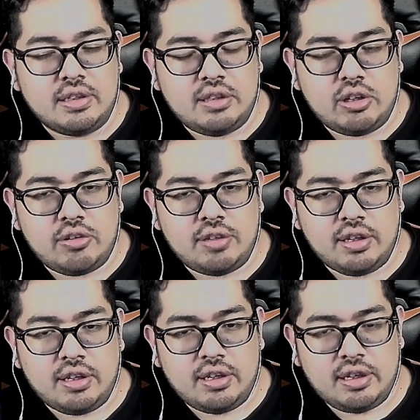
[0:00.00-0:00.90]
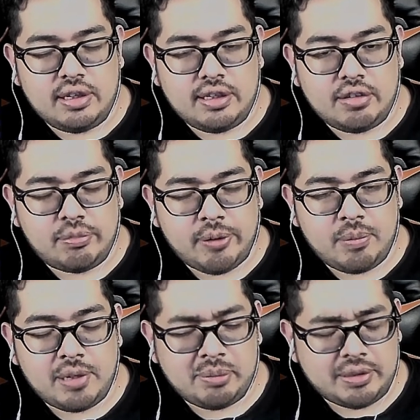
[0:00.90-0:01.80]
There's an
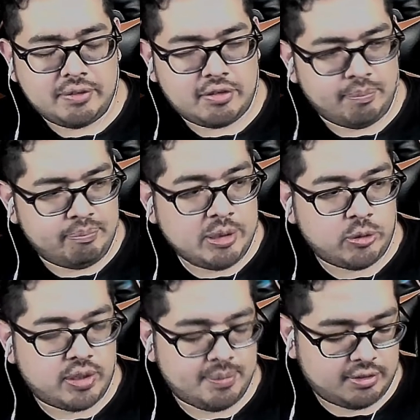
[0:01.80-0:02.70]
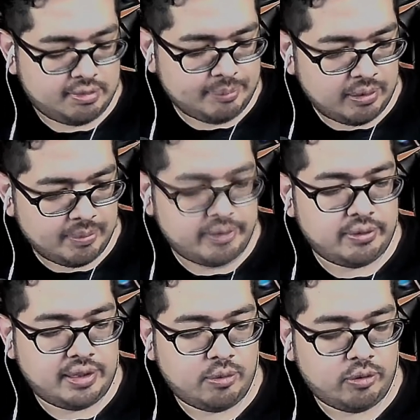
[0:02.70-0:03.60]
experiment, I believe it's a Milgram experiment, right?